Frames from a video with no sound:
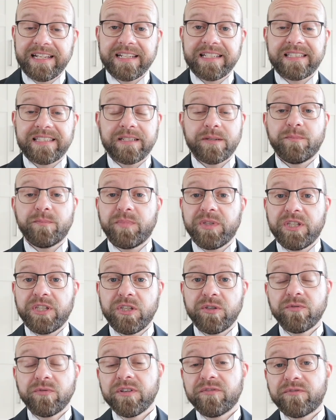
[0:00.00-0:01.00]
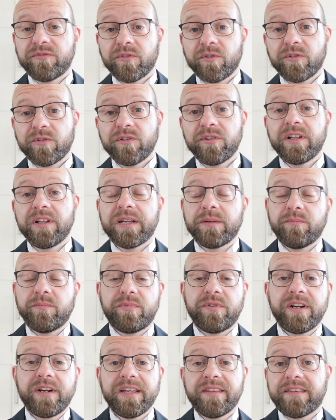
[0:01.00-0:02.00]
That is a beautiful,
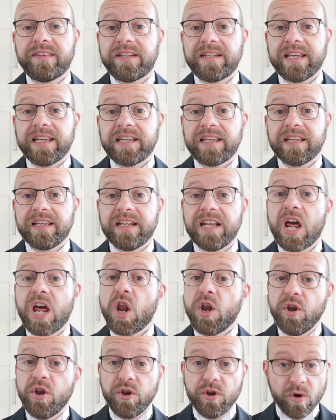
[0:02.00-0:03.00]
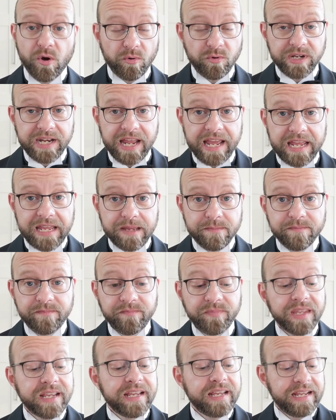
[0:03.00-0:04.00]
breathtaking no
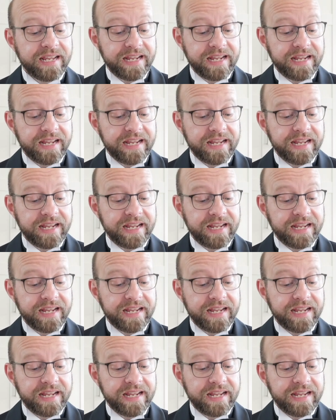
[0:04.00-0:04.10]
name.